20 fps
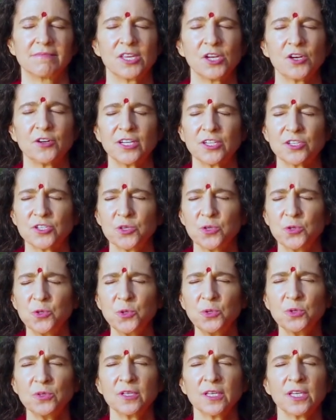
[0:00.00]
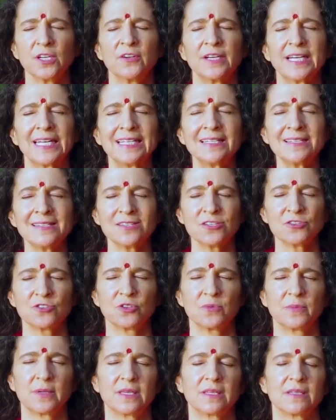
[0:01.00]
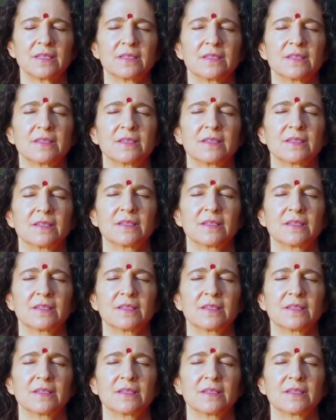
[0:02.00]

You're a tool, you're an instrument